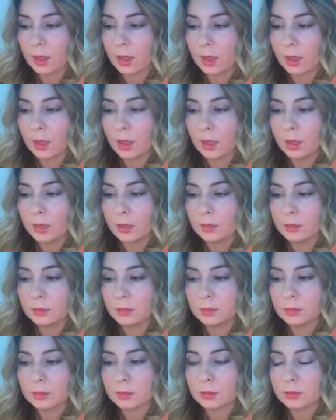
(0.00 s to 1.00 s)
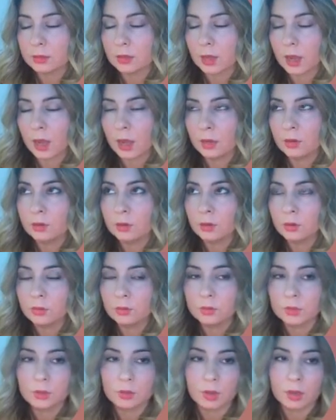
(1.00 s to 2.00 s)
And I don't know
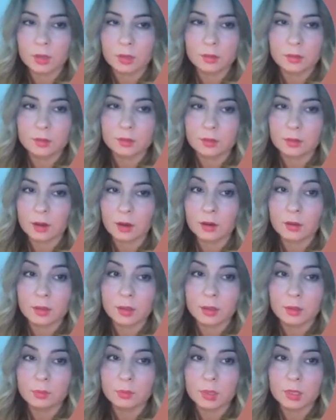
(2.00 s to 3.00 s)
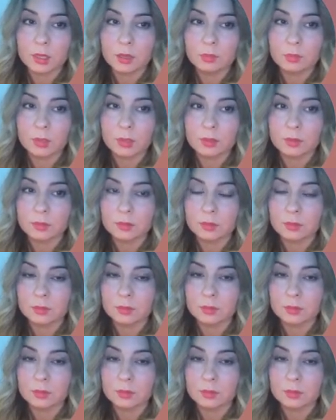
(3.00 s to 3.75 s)
if you guys are like me, but